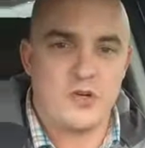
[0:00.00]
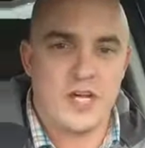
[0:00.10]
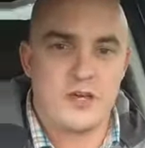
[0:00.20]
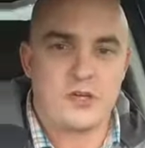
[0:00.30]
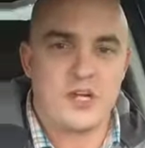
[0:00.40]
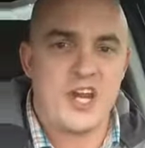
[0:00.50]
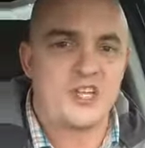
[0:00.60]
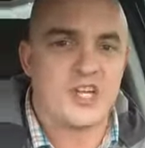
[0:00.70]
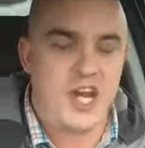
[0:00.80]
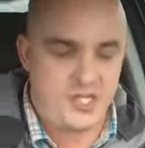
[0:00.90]
getting a good
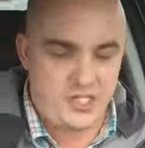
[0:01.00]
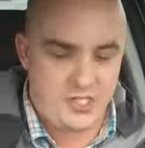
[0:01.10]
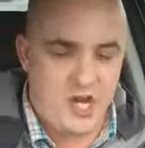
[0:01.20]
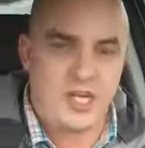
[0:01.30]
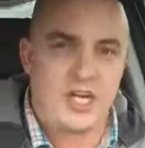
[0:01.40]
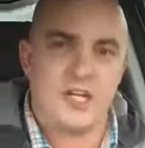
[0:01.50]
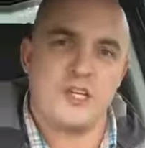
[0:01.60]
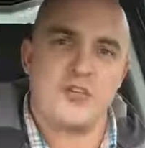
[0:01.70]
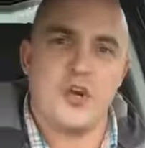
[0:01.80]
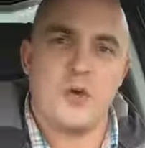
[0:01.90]
education, going getting a
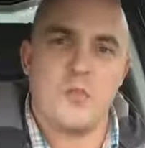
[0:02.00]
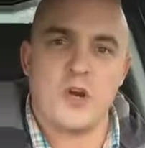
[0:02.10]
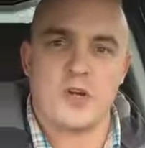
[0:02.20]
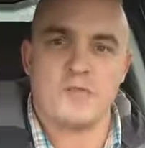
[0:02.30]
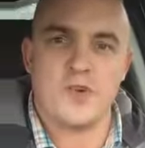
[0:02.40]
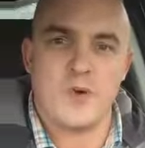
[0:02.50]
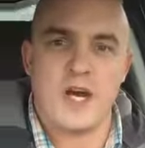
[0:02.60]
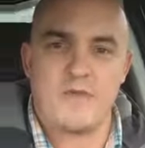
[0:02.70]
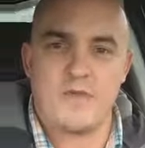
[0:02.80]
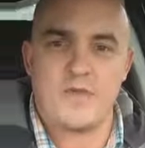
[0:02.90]
job, working real
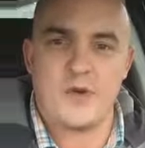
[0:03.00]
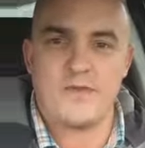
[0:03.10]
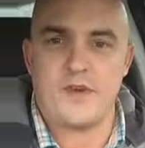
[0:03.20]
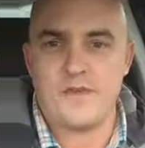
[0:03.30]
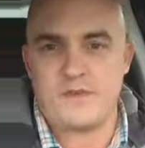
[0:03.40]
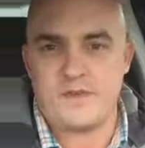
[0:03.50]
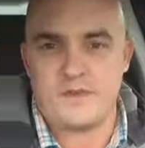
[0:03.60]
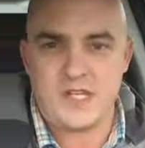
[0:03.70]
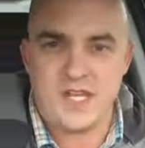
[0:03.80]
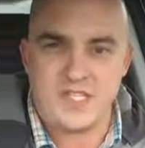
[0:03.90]
hard for 45 or
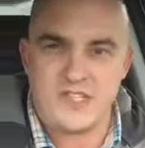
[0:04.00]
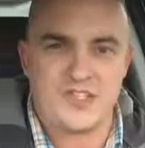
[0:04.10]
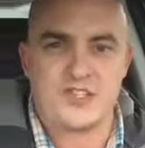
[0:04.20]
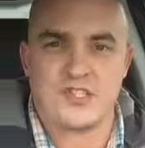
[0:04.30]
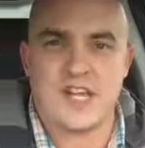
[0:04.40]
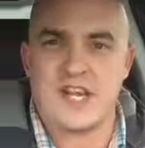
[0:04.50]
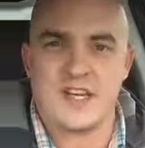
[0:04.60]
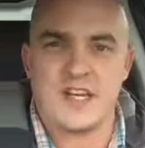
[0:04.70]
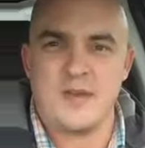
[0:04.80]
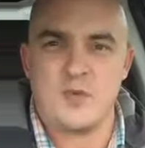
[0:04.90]
50 years just doesn't cut it
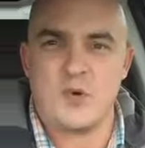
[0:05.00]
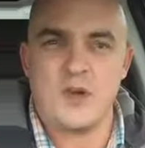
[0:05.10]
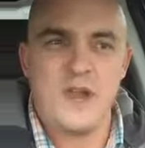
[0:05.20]
anymore.